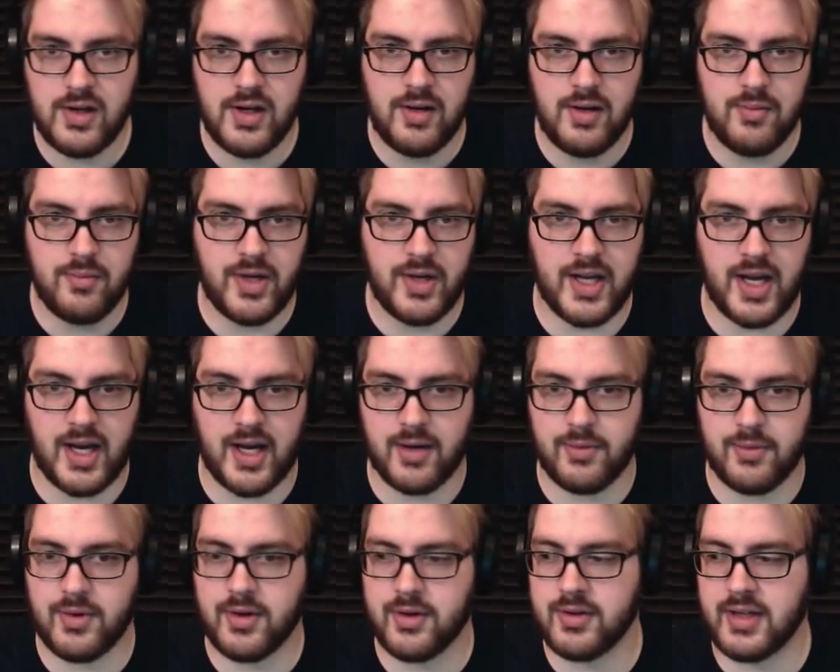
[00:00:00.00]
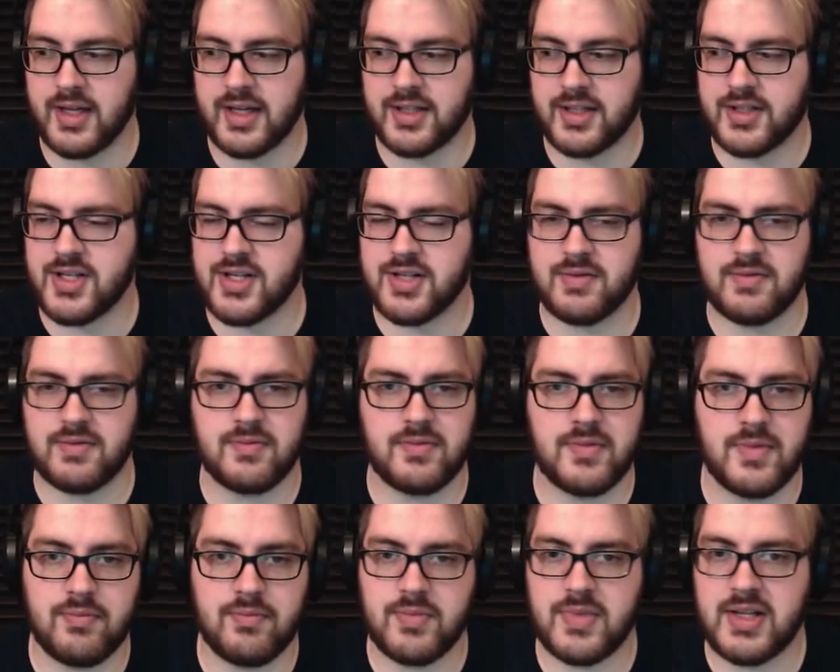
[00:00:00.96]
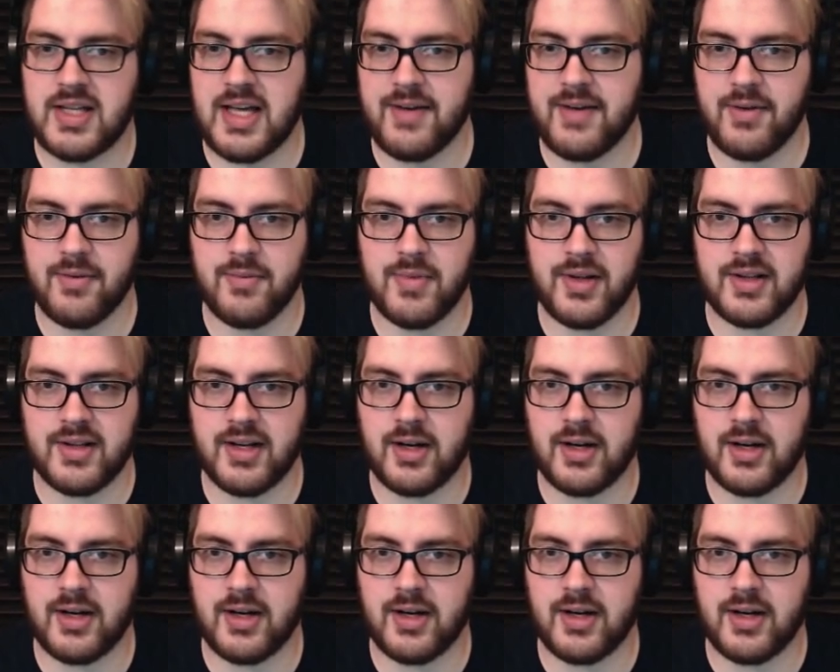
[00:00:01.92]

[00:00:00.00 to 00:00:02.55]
But yeah, we're like, just give them